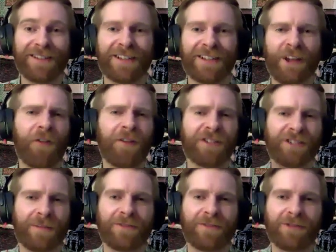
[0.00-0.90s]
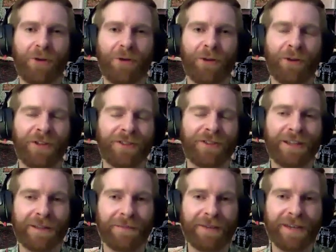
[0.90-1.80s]
He's like, oh, this is some stoner who
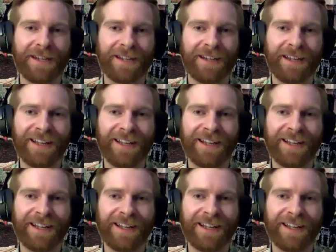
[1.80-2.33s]
let them in.